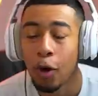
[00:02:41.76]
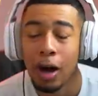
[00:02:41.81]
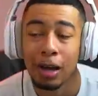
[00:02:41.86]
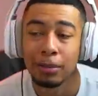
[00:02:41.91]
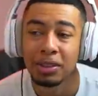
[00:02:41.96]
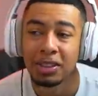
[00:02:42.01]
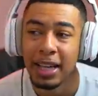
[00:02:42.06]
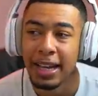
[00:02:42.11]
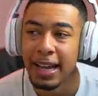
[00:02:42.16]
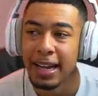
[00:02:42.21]
what
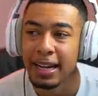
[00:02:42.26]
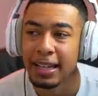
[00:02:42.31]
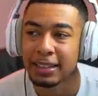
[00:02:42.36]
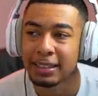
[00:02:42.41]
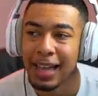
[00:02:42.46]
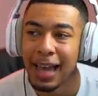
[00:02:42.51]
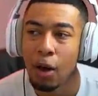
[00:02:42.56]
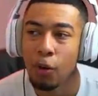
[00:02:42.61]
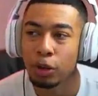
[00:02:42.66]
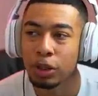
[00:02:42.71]
I'm saying
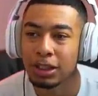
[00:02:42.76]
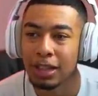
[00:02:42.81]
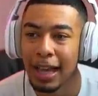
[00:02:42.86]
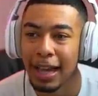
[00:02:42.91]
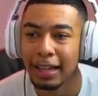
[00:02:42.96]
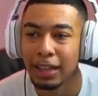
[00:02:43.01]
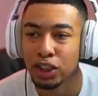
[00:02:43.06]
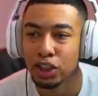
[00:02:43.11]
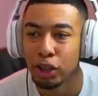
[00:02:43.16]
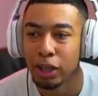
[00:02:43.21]
is that was
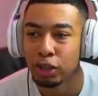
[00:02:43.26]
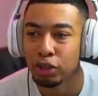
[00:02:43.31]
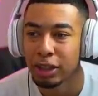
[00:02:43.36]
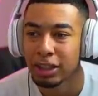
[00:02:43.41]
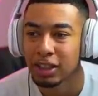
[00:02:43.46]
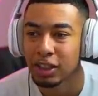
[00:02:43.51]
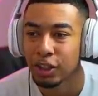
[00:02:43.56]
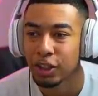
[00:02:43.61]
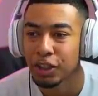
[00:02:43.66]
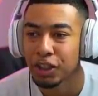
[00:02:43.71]
like stretch
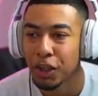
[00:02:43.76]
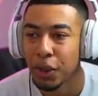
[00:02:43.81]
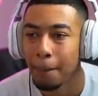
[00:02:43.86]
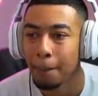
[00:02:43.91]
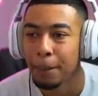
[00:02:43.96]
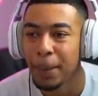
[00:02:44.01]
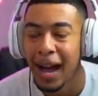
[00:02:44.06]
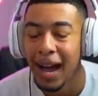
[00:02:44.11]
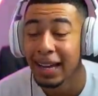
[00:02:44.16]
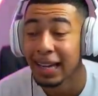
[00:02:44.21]
resolution
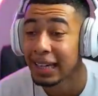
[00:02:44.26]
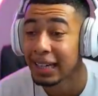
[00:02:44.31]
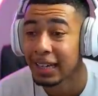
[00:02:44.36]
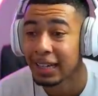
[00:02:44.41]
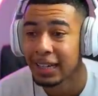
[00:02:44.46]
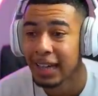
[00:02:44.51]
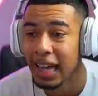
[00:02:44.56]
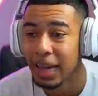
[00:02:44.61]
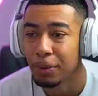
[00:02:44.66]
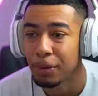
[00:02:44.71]
back in
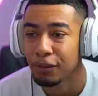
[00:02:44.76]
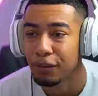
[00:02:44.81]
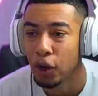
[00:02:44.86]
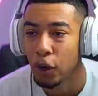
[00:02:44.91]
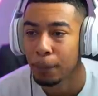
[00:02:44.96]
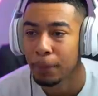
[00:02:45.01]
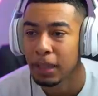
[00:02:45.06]
the day before